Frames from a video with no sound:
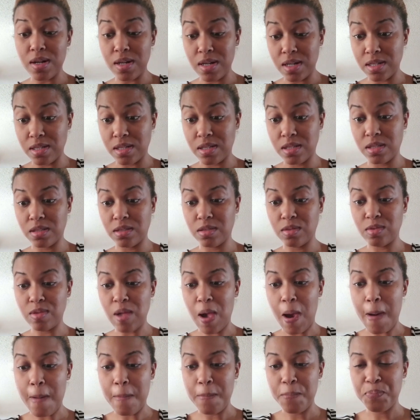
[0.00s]
us
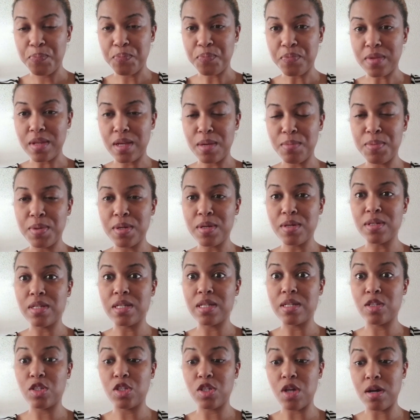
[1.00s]
a big old
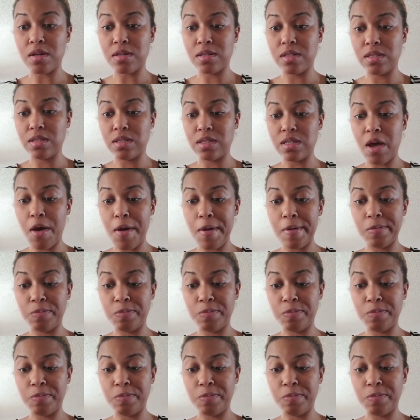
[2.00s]
thing of chocolates,